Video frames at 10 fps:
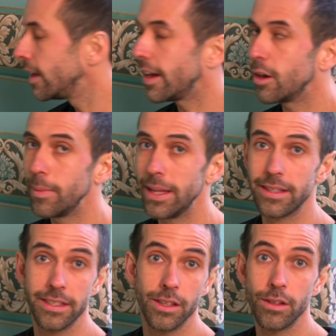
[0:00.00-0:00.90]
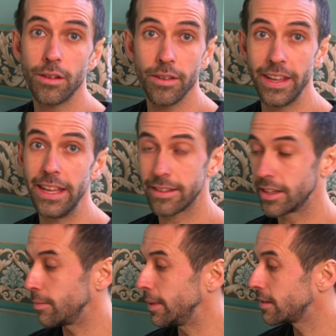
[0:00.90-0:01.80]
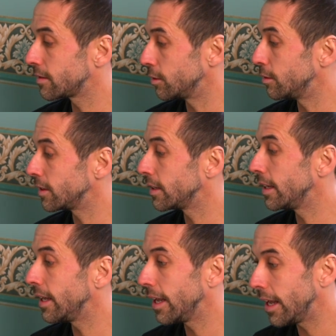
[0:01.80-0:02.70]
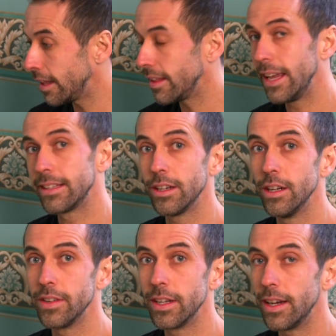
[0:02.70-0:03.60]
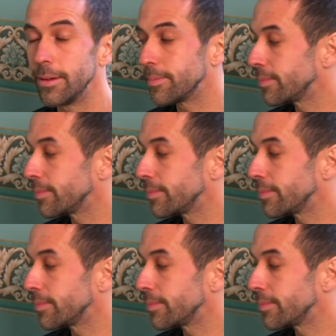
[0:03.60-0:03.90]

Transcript: That means there's a lot of heat is going to be stored in the heater overnight.